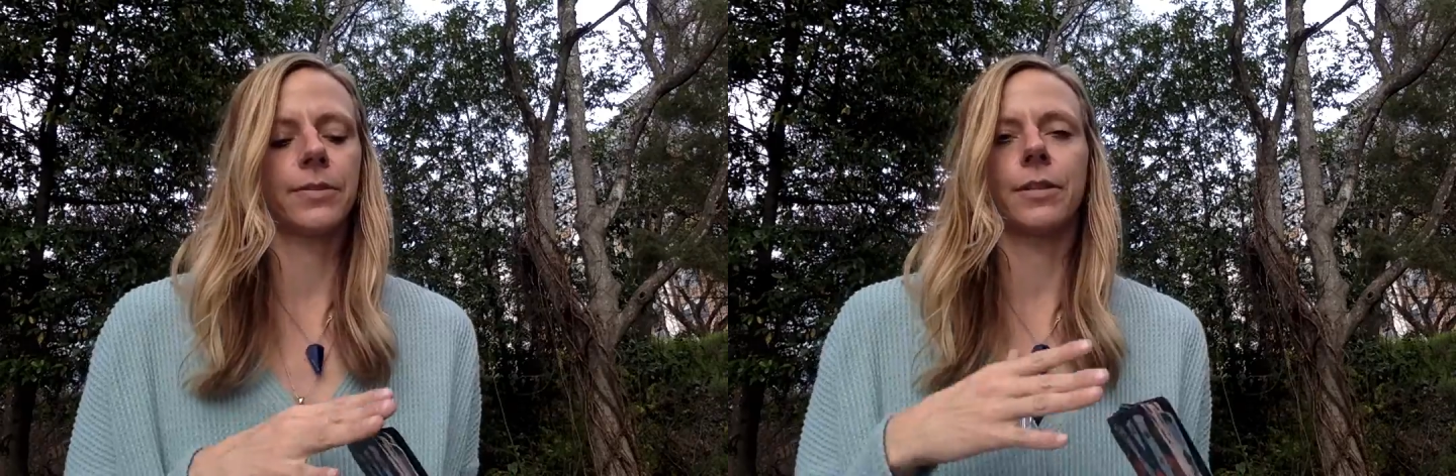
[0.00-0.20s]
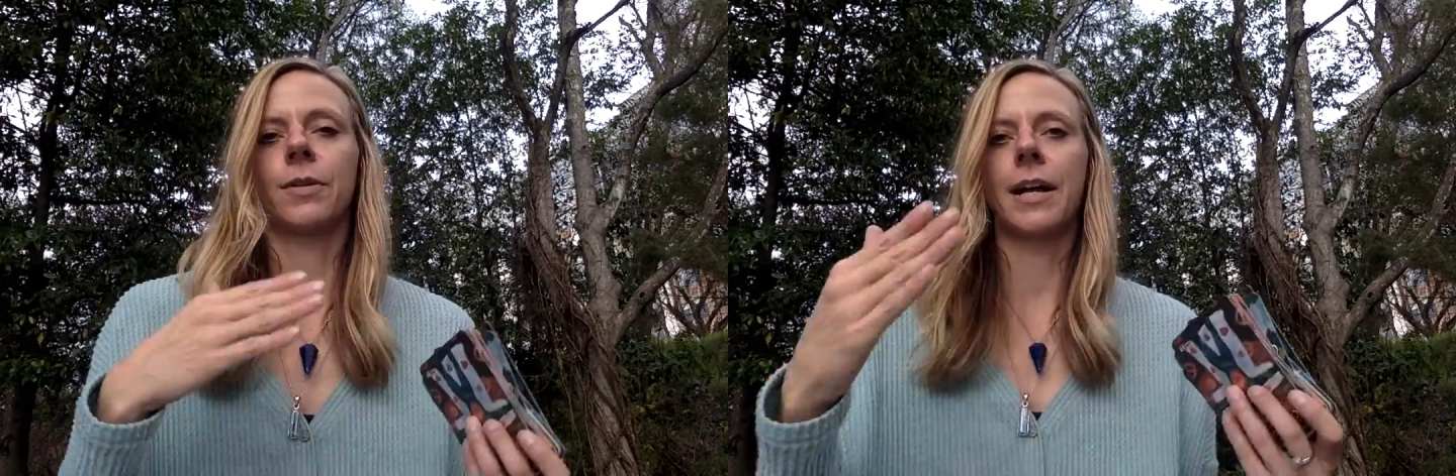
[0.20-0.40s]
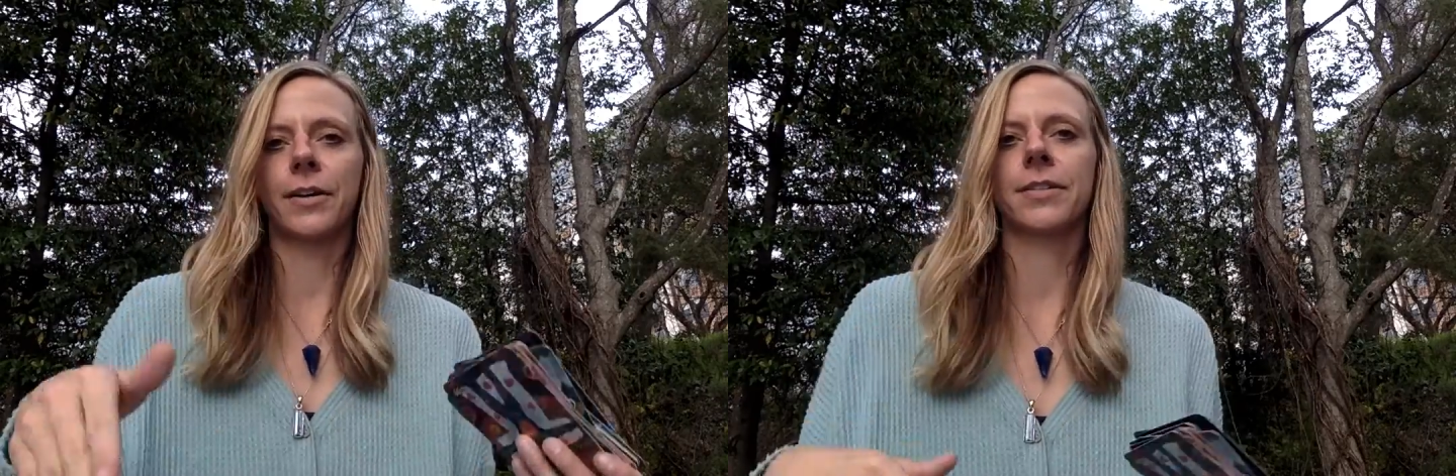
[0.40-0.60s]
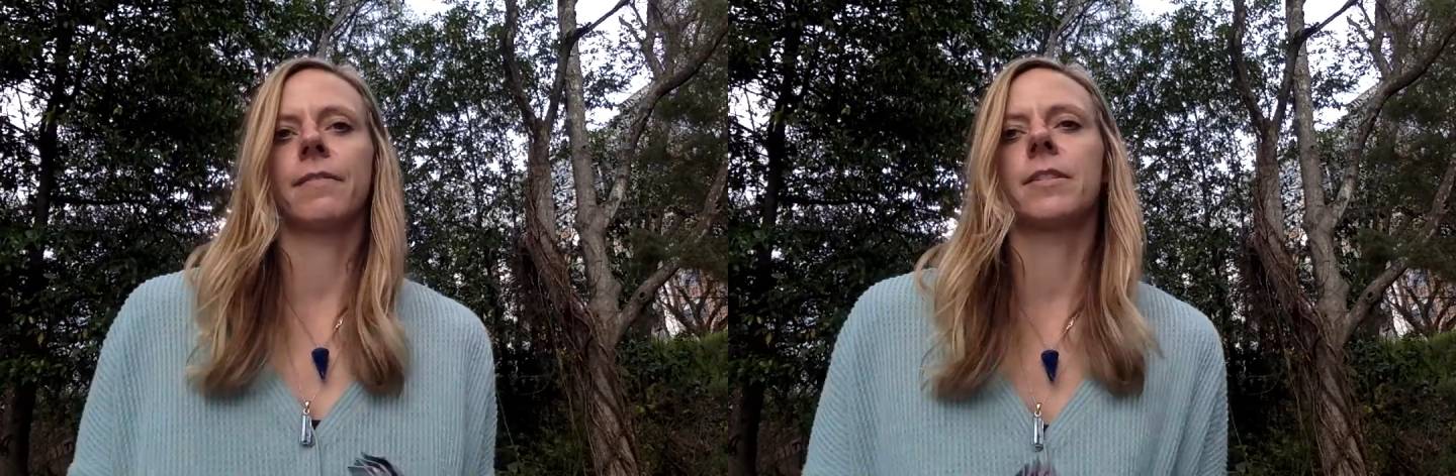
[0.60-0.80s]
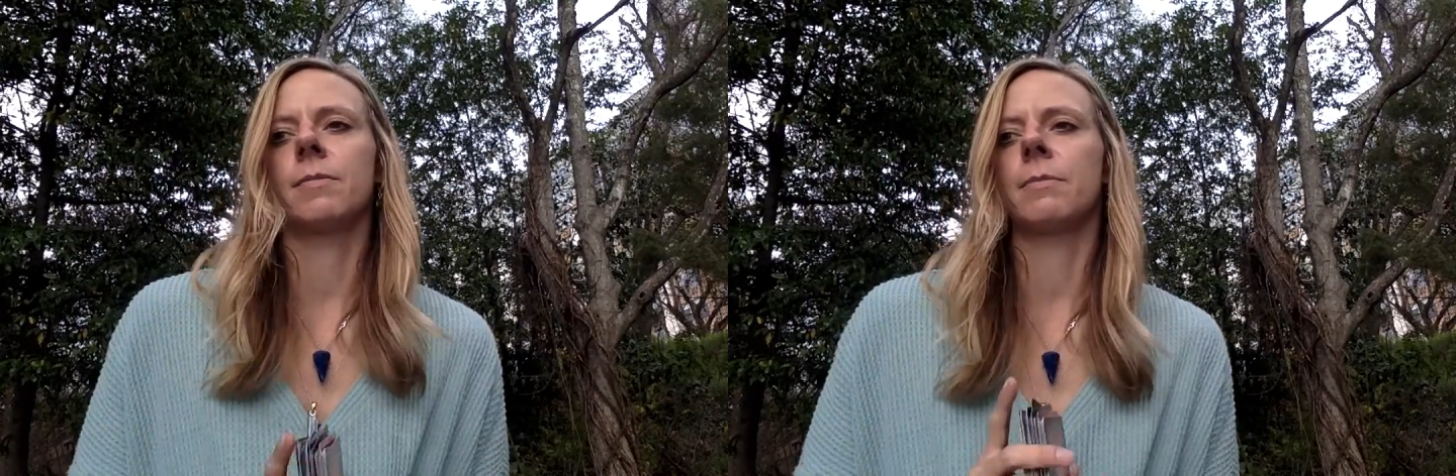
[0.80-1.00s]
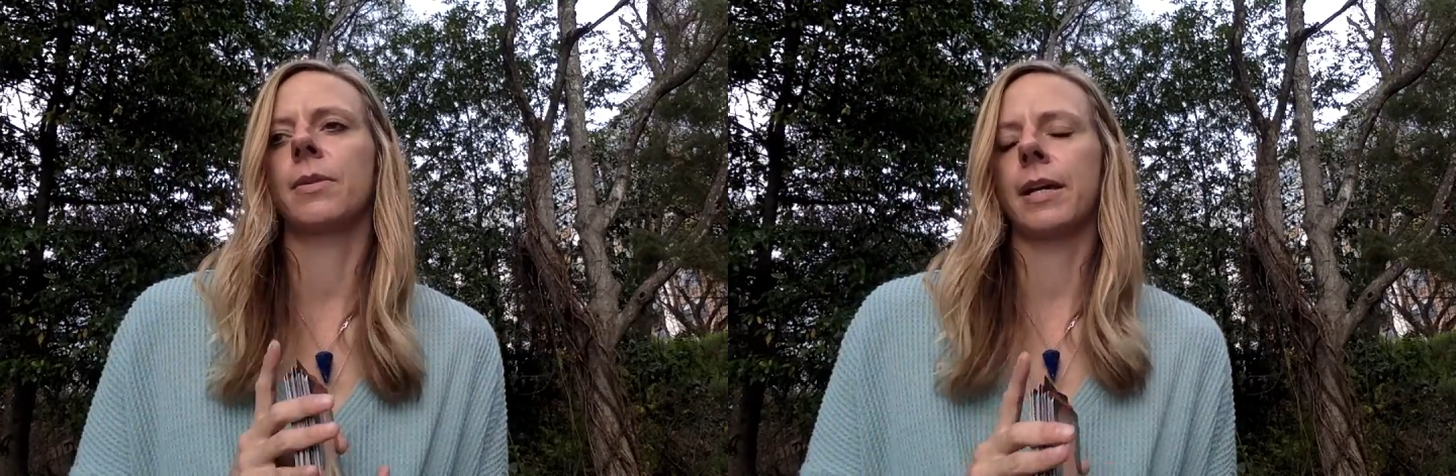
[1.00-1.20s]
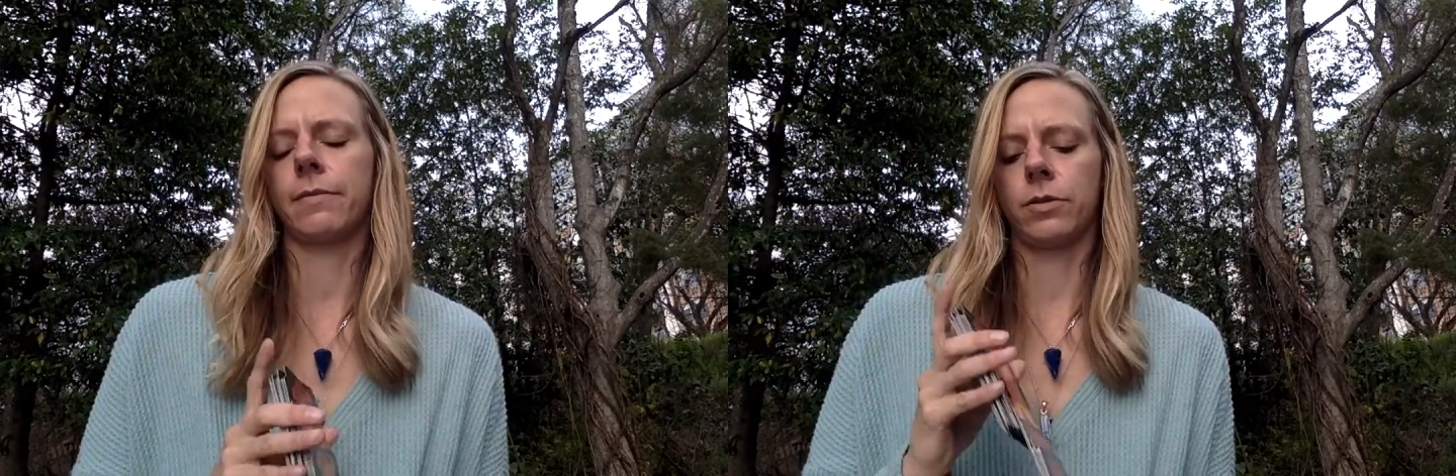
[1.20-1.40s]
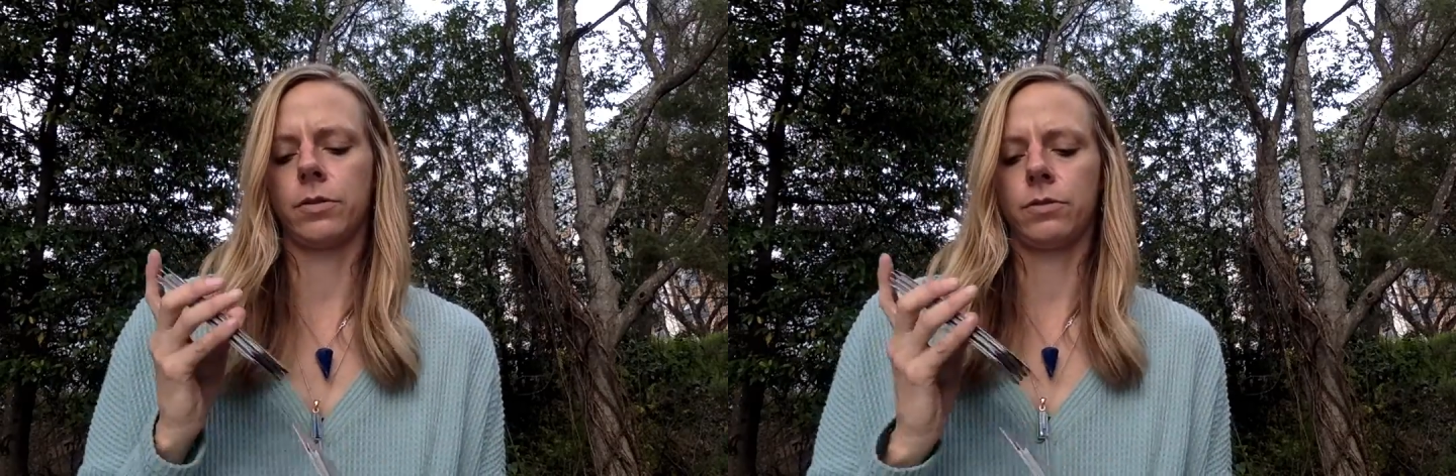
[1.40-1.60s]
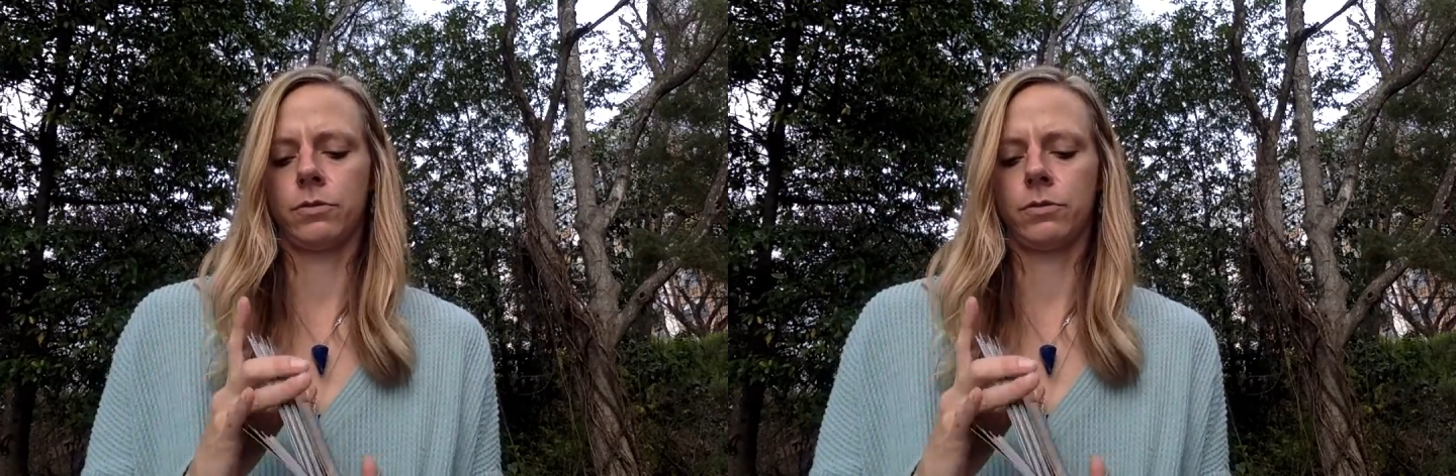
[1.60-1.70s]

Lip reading: So allow yourself to be playful